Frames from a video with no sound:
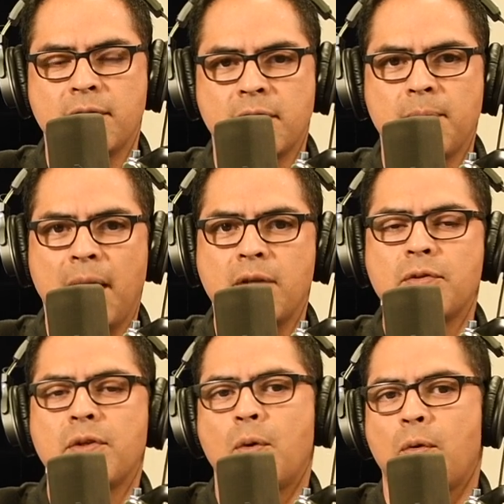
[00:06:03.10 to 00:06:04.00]
uh, based
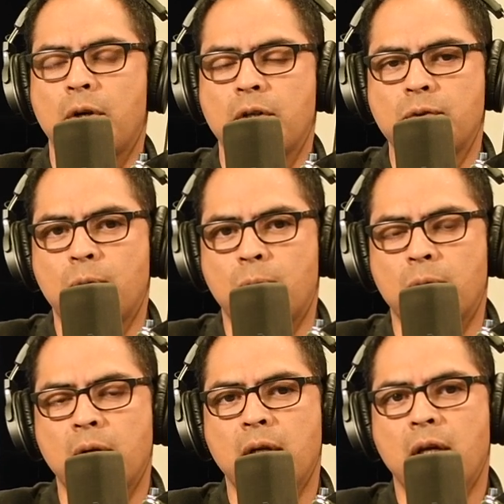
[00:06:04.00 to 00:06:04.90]
on the current score.
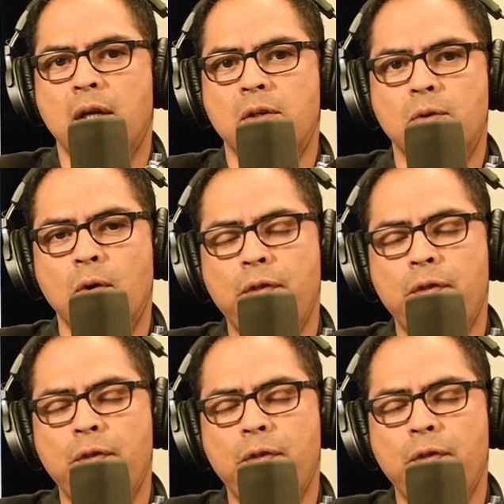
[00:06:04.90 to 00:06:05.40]
Those